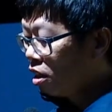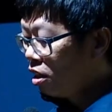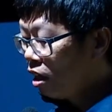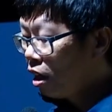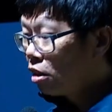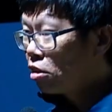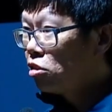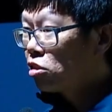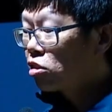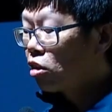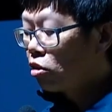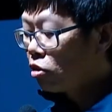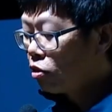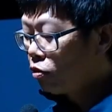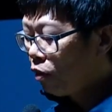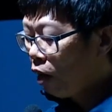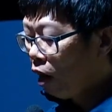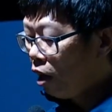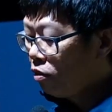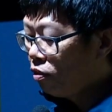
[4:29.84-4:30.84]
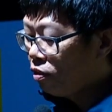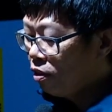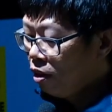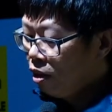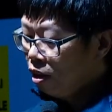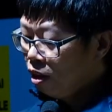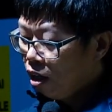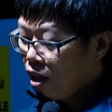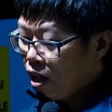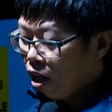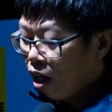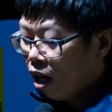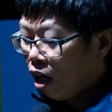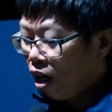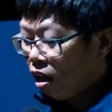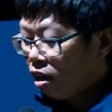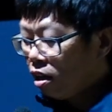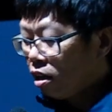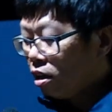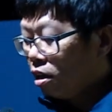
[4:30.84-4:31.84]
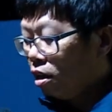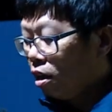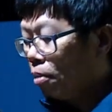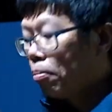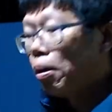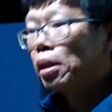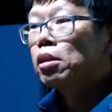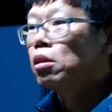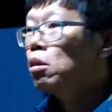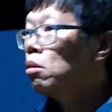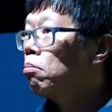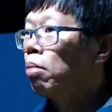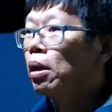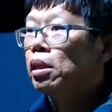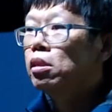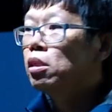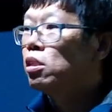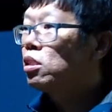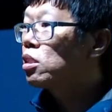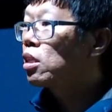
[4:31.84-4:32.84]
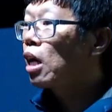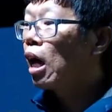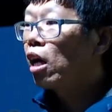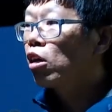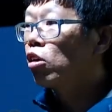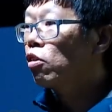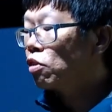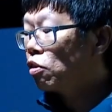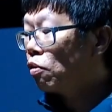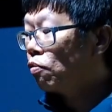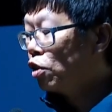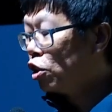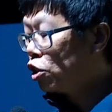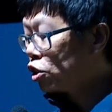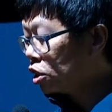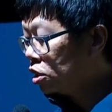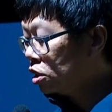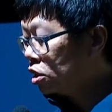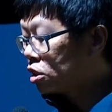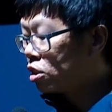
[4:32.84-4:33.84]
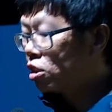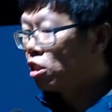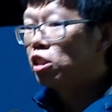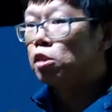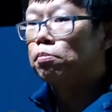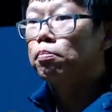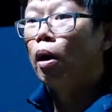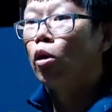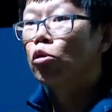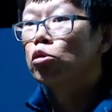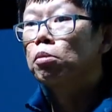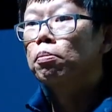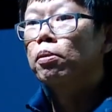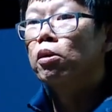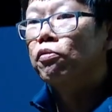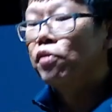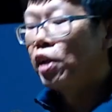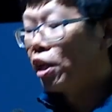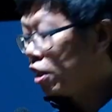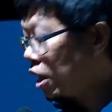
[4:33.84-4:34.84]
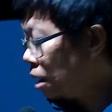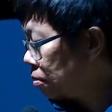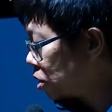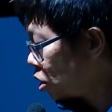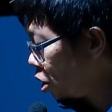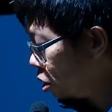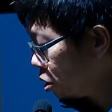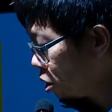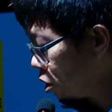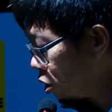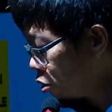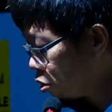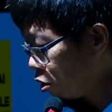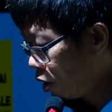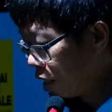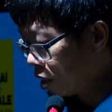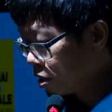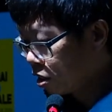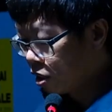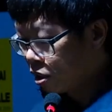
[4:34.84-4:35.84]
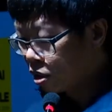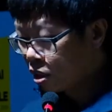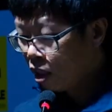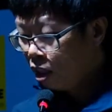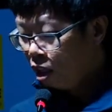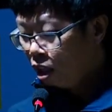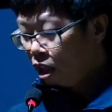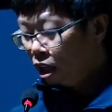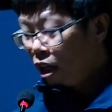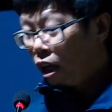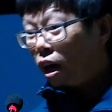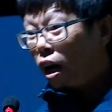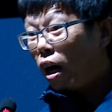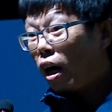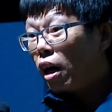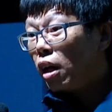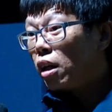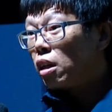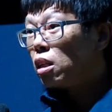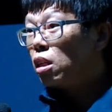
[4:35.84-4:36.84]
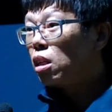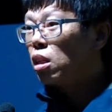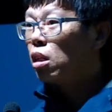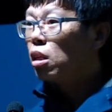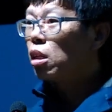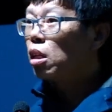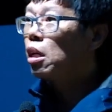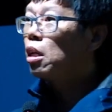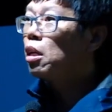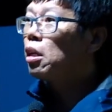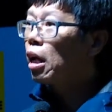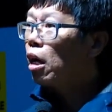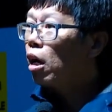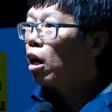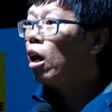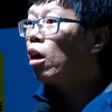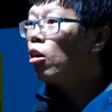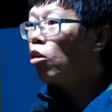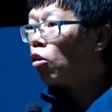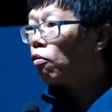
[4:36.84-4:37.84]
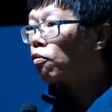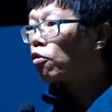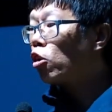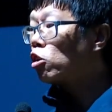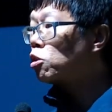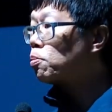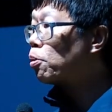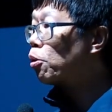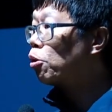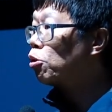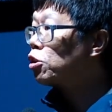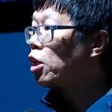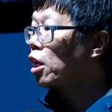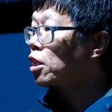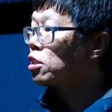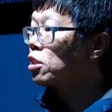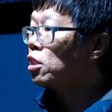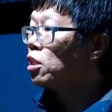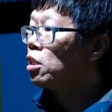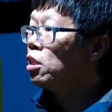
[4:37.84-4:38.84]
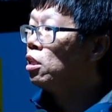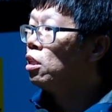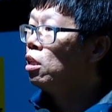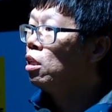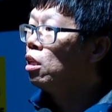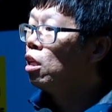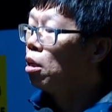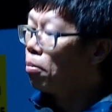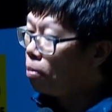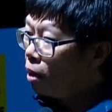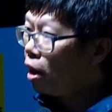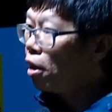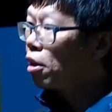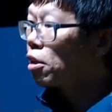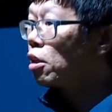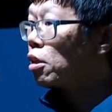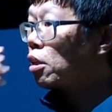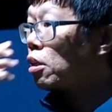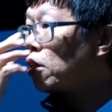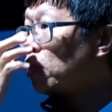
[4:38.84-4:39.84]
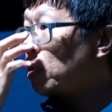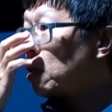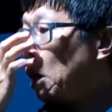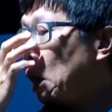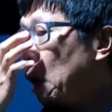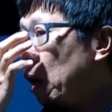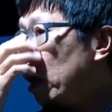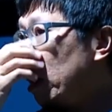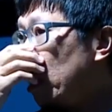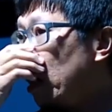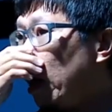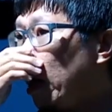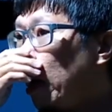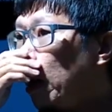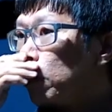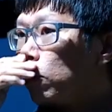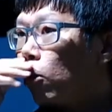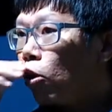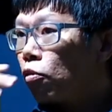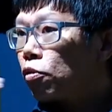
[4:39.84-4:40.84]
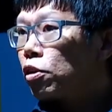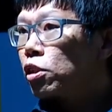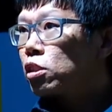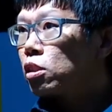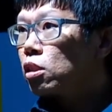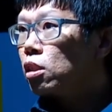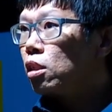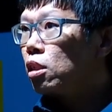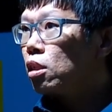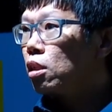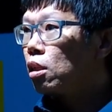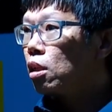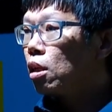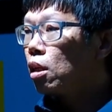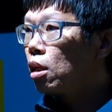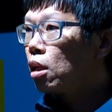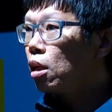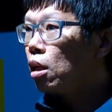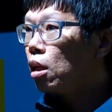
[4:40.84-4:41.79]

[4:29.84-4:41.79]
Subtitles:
in 1975, but these kind of divisions, these multiple Vietnams continue to exist. And there are, of course, projects in America. And obviously,